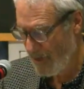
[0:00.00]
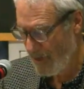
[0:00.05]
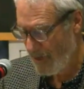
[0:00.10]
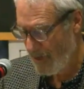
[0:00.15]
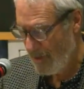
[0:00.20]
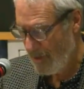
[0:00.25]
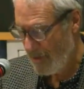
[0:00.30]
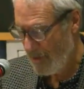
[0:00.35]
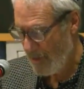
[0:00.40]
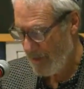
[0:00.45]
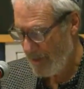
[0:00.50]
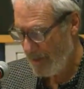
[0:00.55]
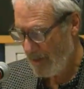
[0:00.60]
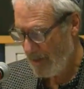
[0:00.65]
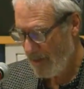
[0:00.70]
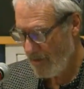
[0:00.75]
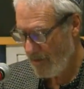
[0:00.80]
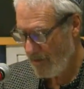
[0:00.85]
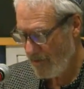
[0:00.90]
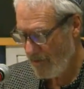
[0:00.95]
My
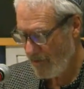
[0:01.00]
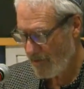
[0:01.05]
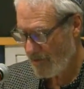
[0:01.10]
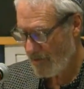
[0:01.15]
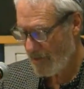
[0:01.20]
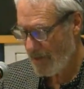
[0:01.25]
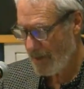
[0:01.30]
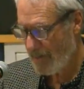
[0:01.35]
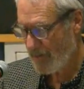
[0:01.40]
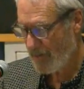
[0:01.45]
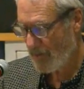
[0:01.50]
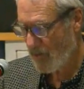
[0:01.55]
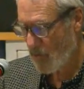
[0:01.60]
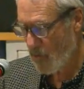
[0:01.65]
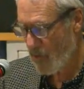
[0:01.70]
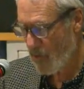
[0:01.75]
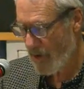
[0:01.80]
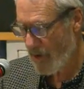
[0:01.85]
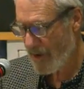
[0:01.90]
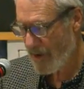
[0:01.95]
lungs slept
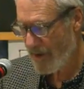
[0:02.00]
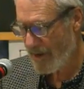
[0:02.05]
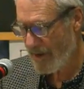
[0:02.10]
quiet